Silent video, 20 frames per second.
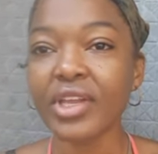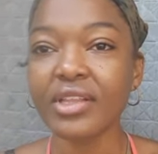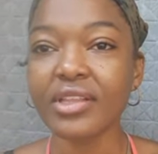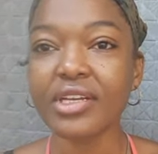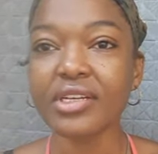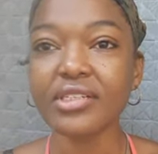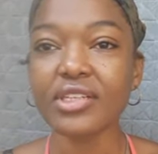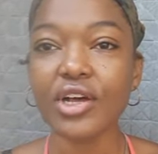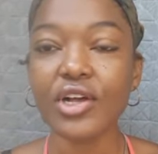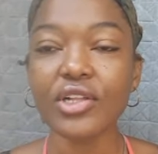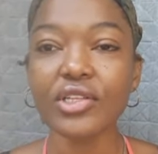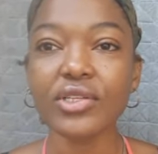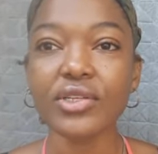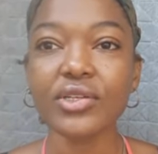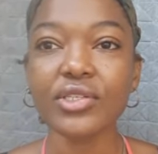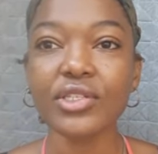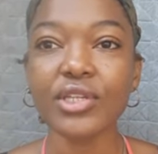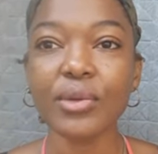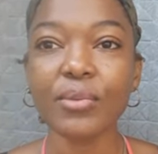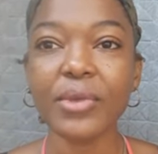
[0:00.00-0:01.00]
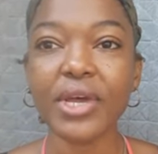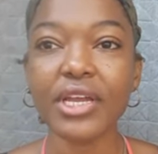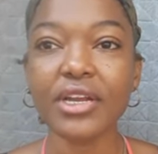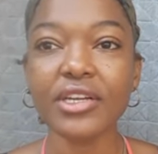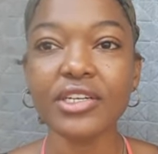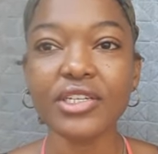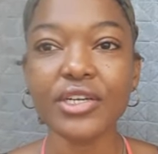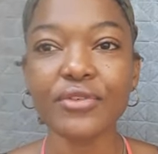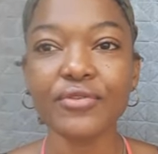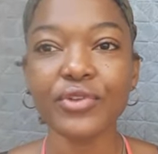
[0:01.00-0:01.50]
there's also some
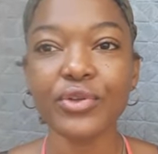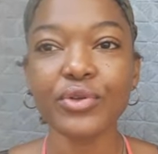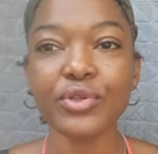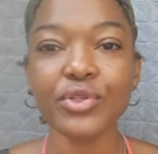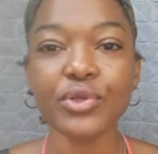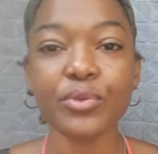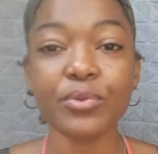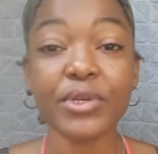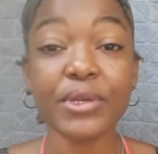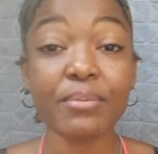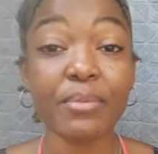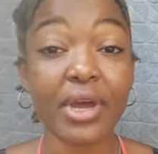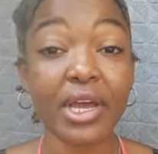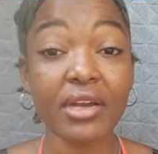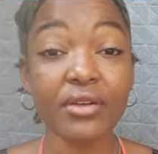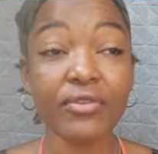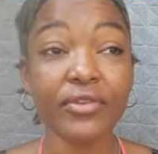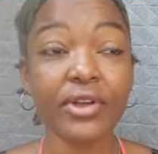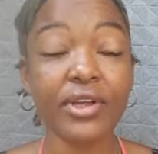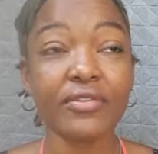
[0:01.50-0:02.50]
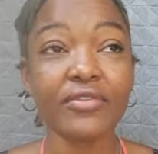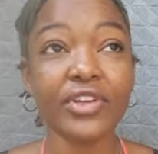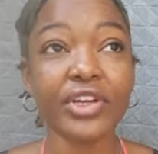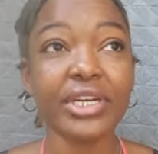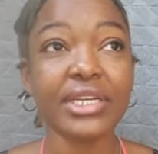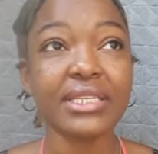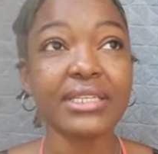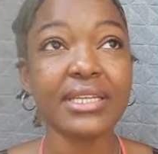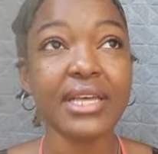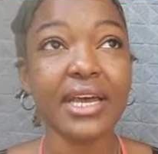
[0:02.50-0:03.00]
energy of you to be mindful of
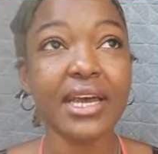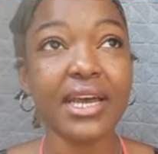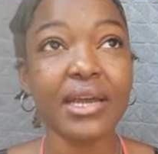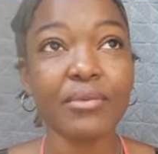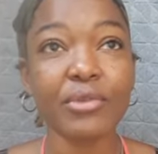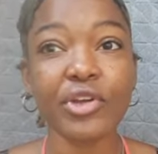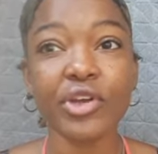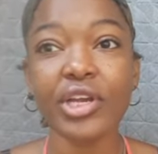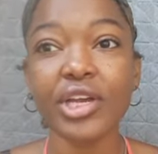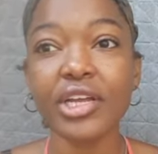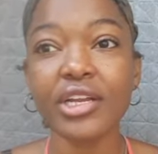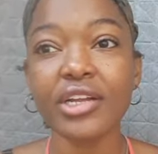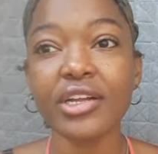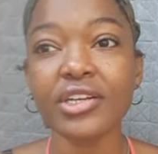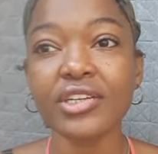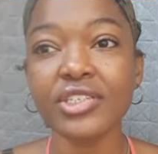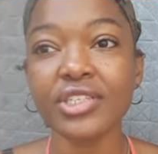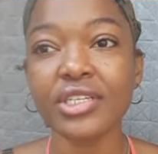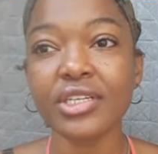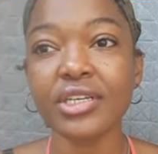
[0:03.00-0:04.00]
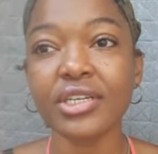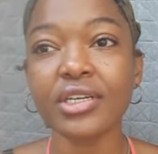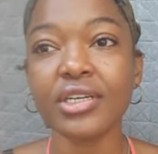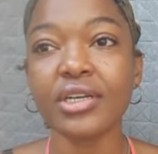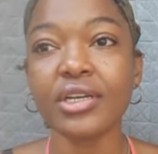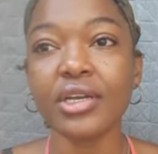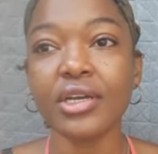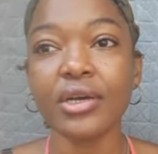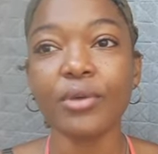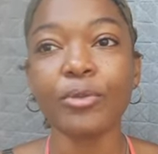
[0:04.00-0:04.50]
your time your energy
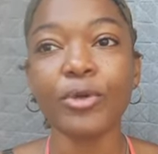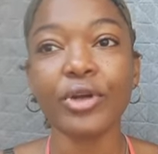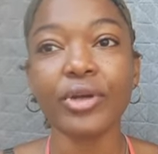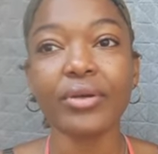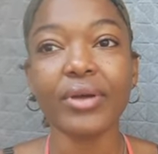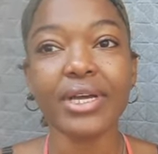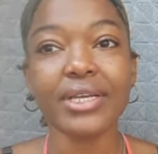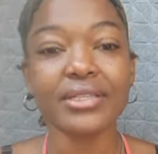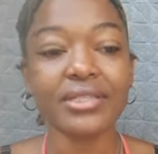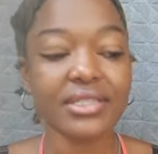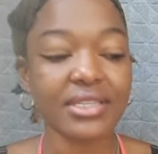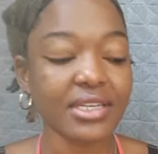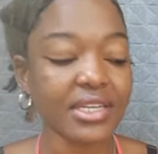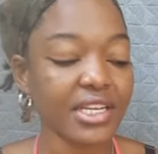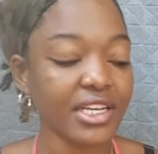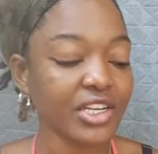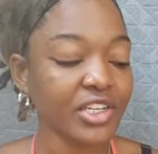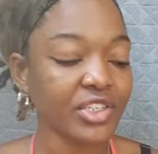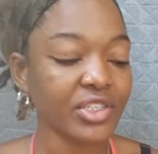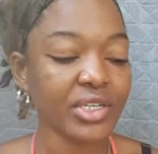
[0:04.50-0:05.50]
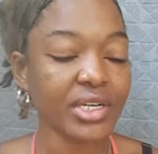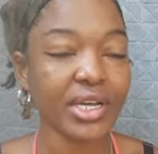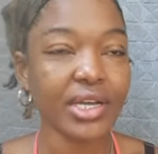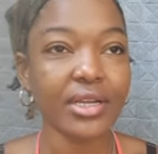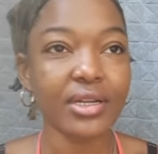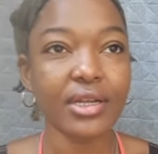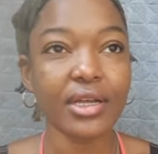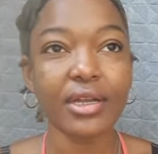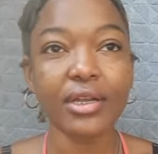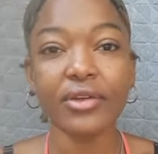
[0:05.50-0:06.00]

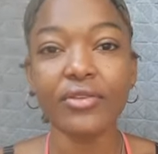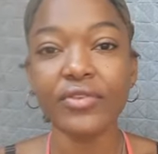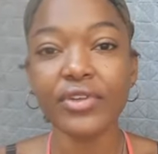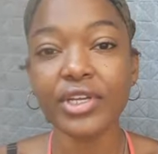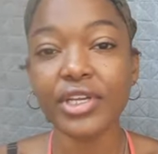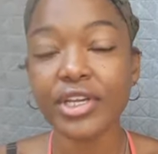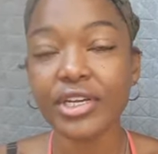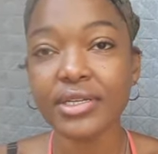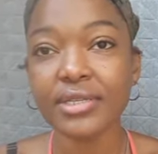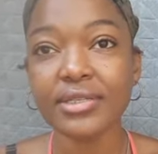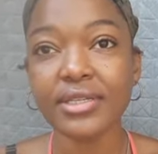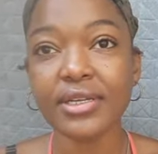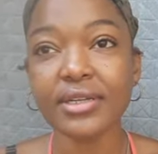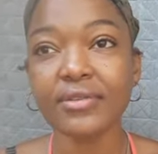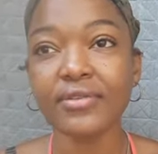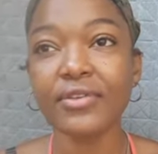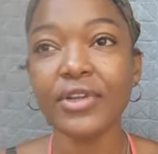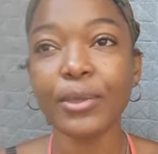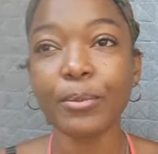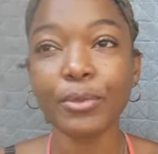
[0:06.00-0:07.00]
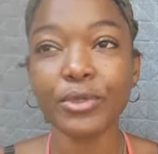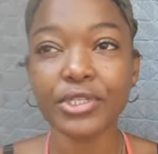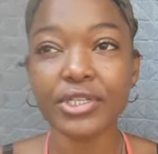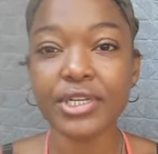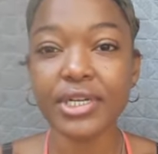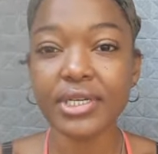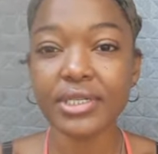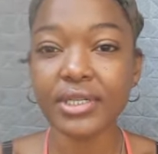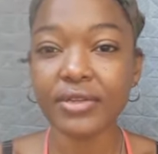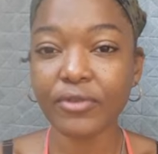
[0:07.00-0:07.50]
procrastination not loving yourself not
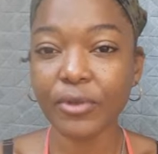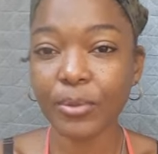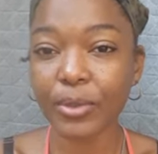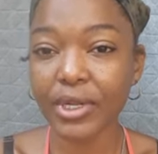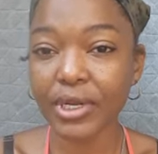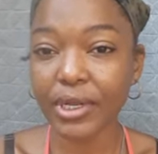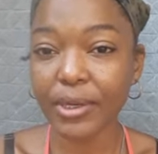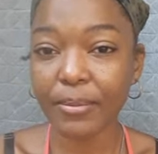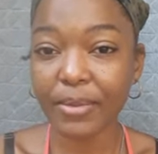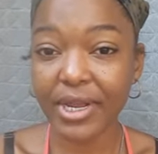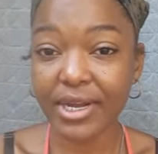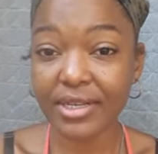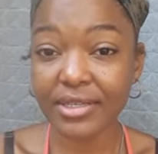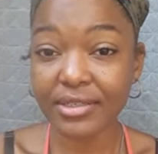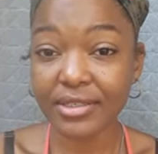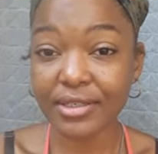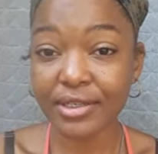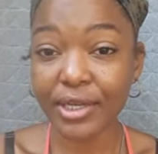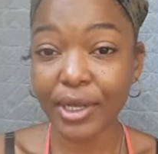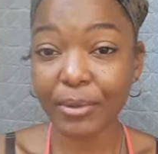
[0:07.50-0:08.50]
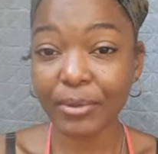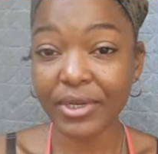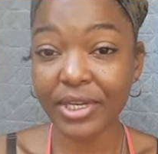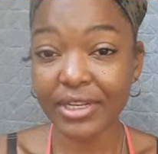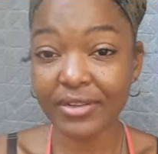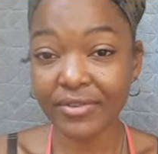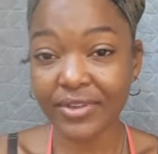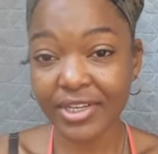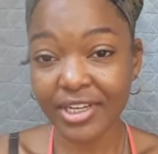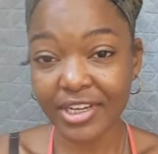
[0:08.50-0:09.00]
putting yourself up on that pedestal not
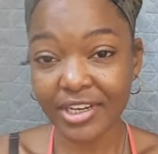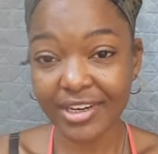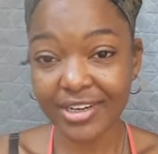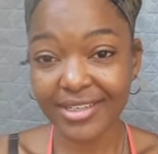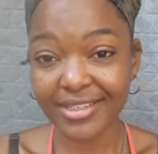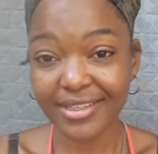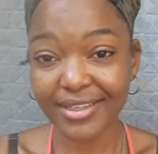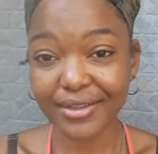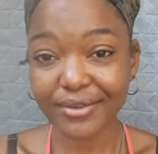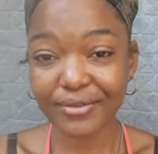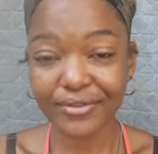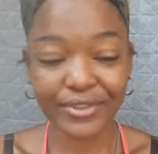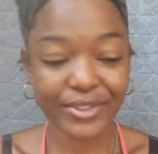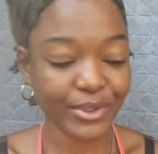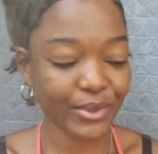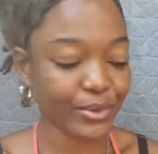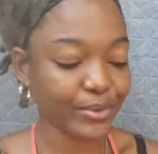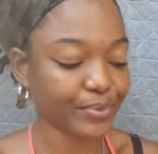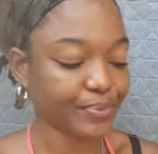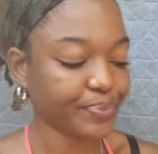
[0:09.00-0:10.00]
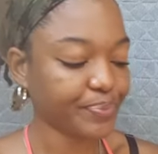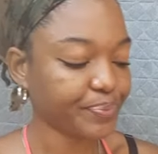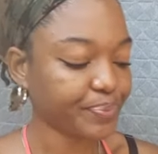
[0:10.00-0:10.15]
believing in yourself so